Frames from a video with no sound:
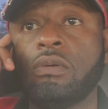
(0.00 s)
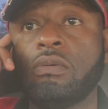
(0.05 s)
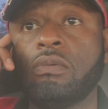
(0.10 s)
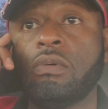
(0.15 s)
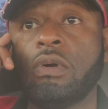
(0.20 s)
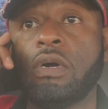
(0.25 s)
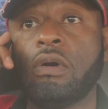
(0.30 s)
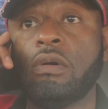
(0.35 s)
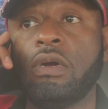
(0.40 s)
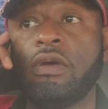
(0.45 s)

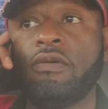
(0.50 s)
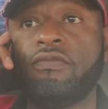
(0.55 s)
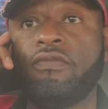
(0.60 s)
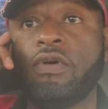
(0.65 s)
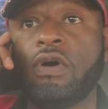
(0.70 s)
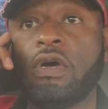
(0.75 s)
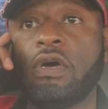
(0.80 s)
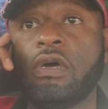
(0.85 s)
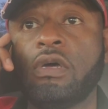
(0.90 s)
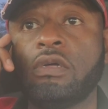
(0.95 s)
Well, if
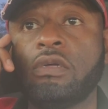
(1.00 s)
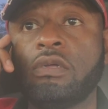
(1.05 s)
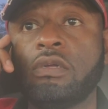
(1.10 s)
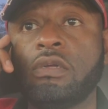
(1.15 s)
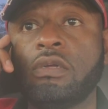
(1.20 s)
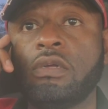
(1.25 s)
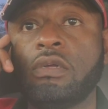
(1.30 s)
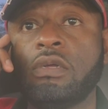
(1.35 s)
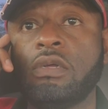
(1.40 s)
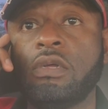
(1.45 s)
uh,
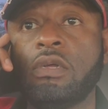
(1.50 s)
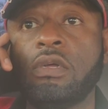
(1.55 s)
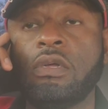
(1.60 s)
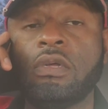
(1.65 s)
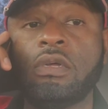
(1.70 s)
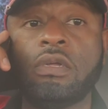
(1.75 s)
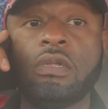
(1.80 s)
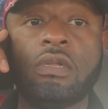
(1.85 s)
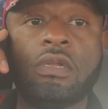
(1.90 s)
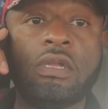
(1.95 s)

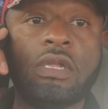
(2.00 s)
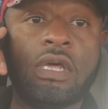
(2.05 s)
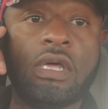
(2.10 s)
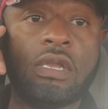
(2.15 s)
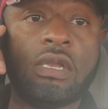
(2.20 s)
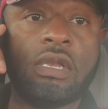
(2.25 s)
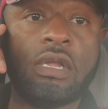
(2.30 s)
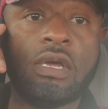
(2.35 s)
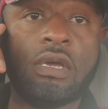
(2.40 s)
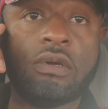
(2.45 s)

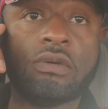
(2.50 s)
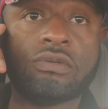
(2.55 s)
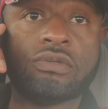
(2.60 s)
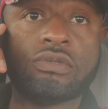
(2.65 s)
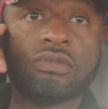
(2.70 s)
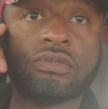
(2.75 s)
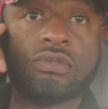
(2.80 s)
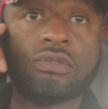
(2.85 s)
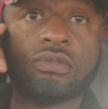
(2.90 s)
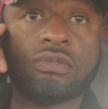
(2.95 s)
nothing
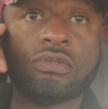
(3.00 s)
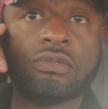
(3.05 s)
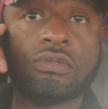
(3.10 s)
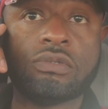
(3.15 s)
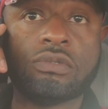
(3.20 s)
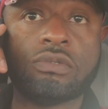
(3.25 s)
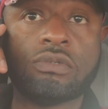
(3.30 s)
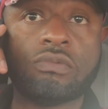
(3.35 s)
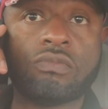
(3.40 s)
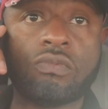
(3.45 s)
else,
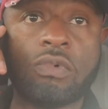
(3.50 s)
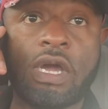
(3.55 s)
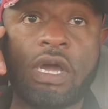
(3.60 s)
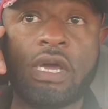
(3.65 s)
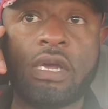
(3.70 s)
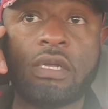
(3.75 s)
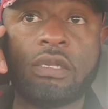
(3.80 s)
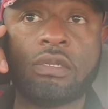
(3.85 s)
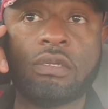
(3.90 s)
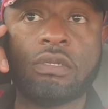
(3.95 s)

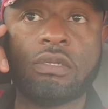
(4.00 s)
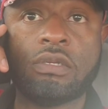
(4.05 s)
right?